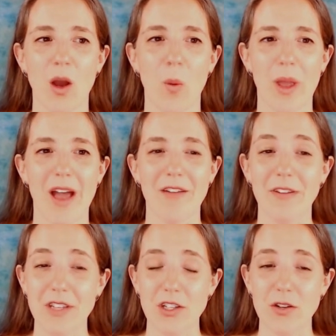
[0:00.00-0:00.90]
We have
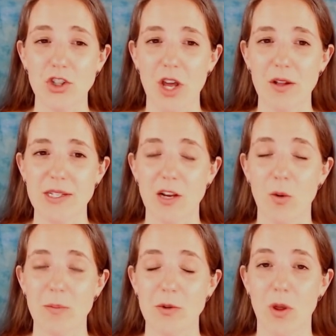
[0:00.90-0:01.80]
52 shuttles
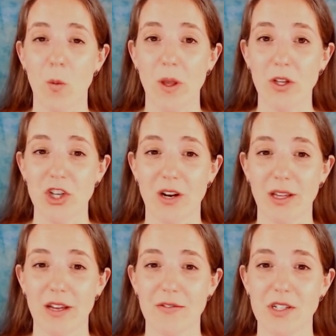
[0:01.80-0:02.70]
equipped with a wheelchair
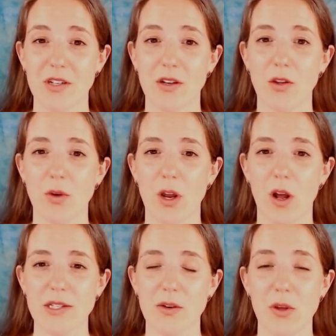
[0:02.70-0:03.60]
lift. You can
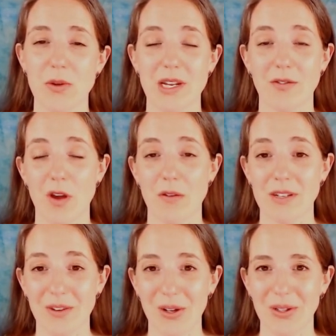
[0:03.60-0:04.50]
also use it if you have
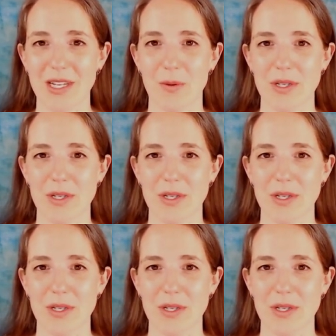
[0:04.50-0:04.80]
difficulty with